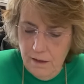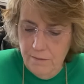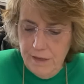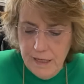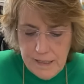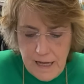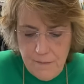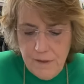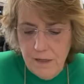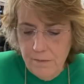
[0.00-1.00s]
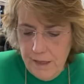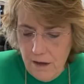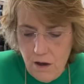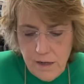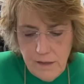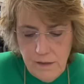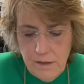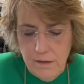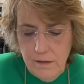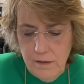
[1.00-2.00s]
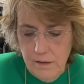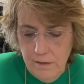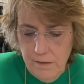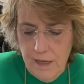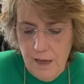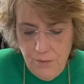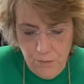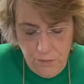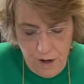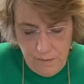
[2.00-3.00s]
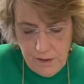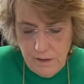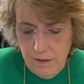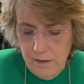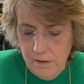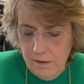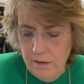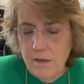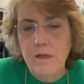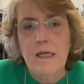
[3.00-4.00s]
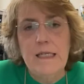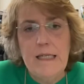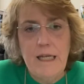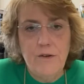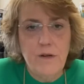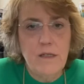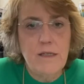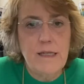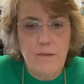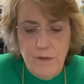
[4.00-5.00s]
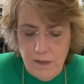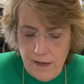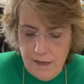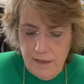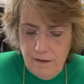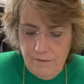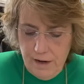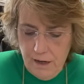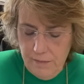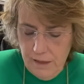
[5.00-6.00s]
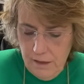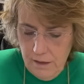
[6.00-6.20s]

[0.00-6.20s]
Be accepting, be honest, keep your promises, decrease stimuli in the environment.